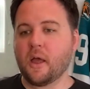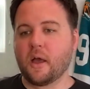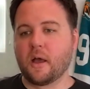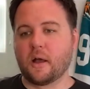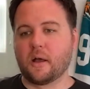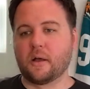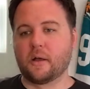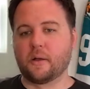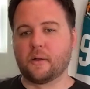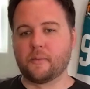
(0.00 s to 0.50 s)

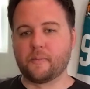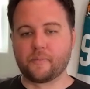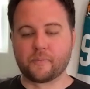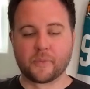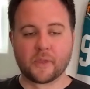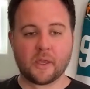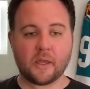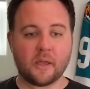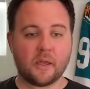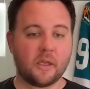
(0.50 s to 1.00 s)

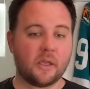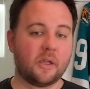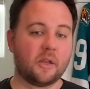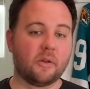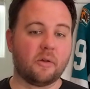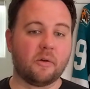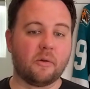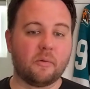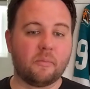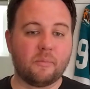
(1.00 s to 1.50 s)
You
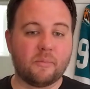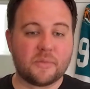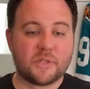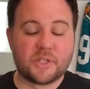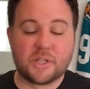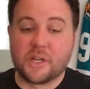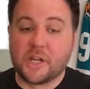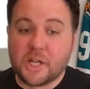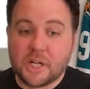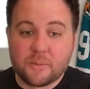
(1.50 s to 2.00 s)
know,
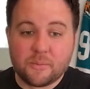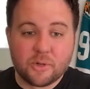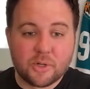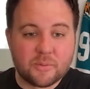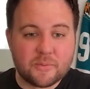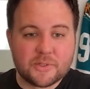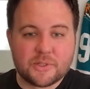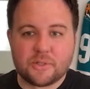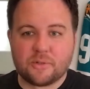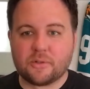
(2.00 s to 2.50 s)
Shakir
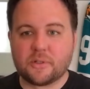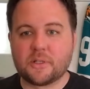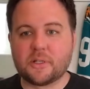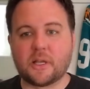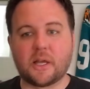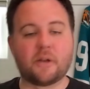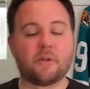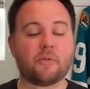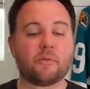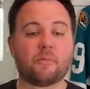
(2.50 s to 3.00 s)
Mukhamudulin,
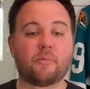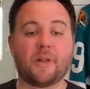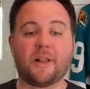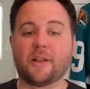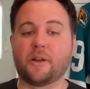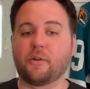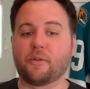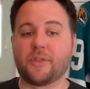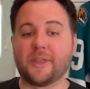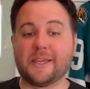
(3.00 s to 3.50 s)
I
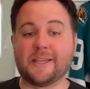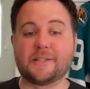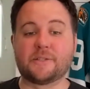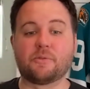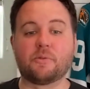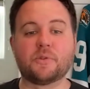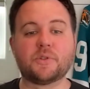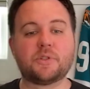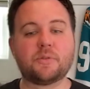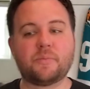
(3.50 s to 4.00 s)
don't think he's
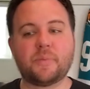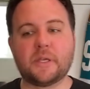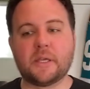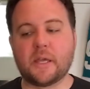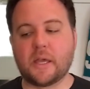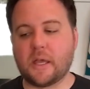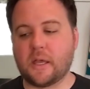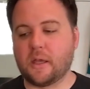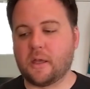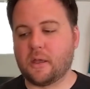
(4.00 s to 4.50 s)
going to
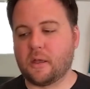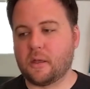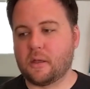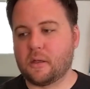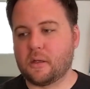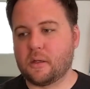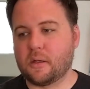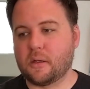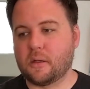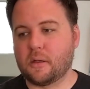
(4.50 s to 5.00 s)

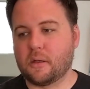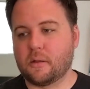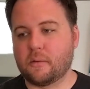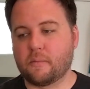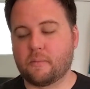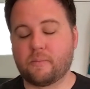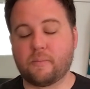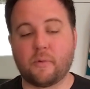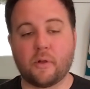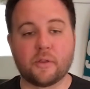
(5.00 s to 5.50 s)
be
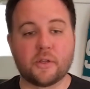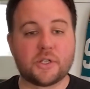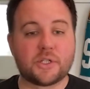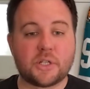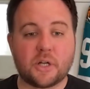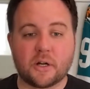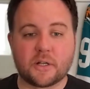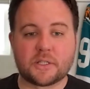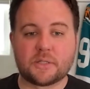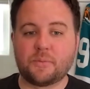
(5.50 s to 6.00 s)
on the
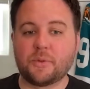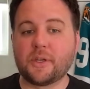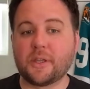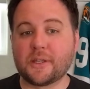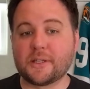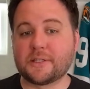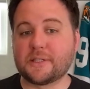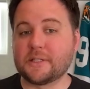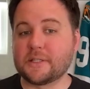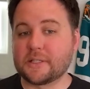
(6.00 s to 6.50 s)
Sharks to begin
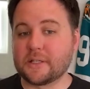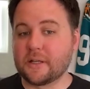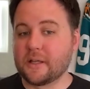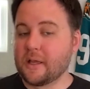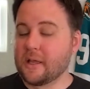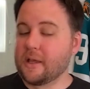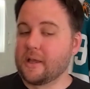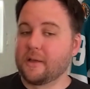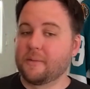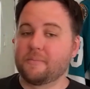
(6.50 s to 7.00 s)
the season.
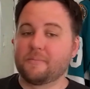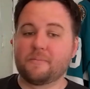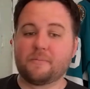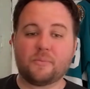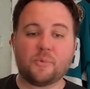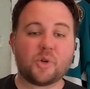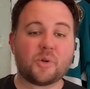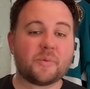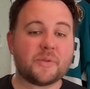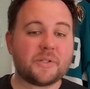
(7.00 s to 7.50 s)

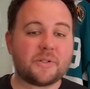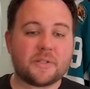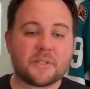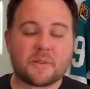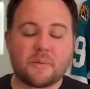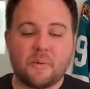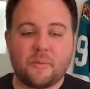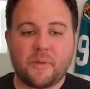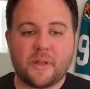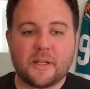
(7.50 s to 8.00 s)
Mukhamudulin is
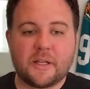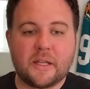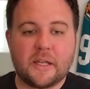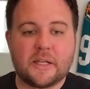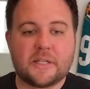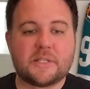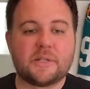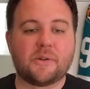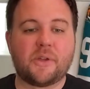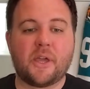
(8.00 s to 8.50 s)
going to be playing
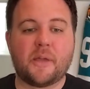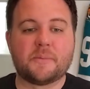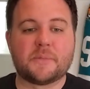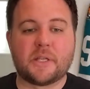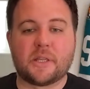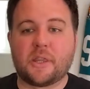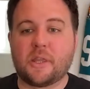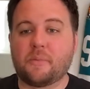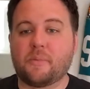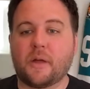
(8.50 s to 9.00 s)
NHL games, I
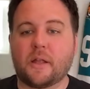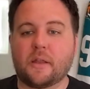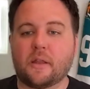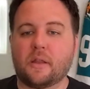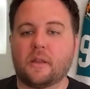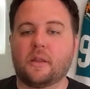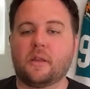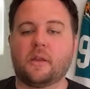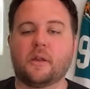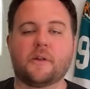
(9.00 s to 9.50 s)
think, by the end
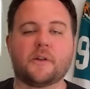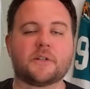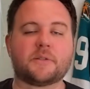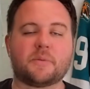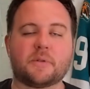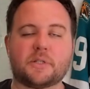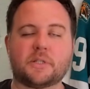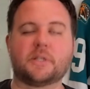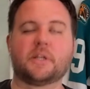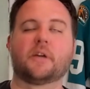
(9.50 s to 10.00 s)
of the year,
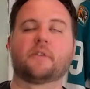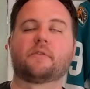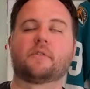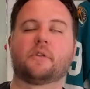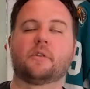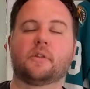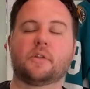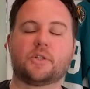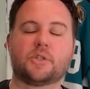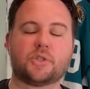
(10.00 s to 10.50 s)
especially after
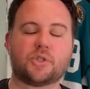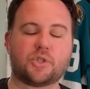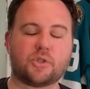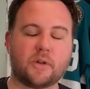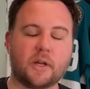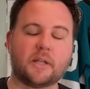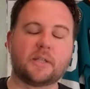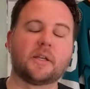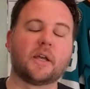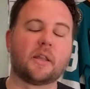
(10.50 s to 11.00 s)
the
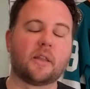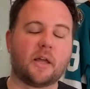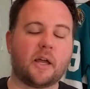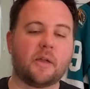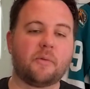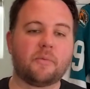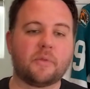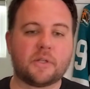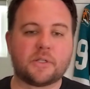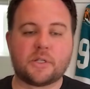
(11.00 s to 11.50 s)
trade
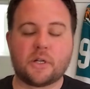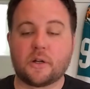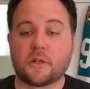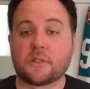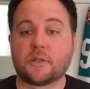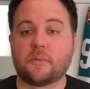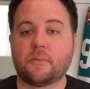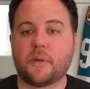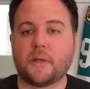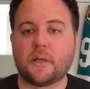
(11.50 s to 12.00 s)
deadline when the Sharks
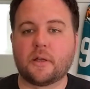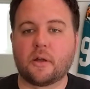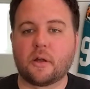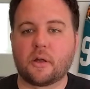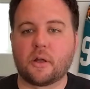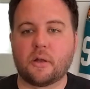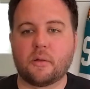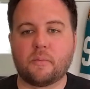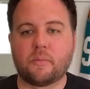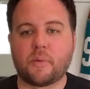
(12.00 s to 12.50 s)
are going
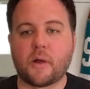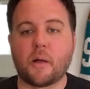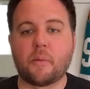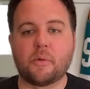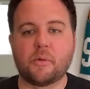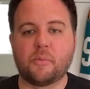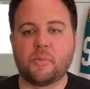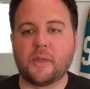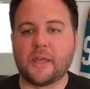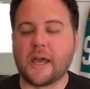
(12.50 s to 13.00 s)
to
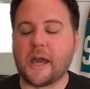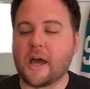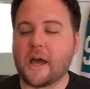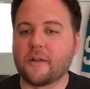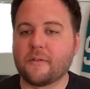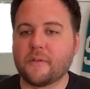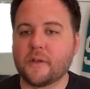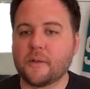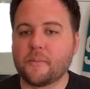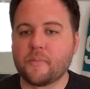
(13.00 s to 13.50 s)
probably be out
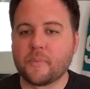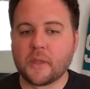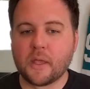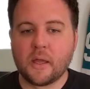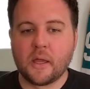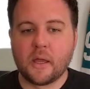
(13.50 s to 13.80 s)
of it.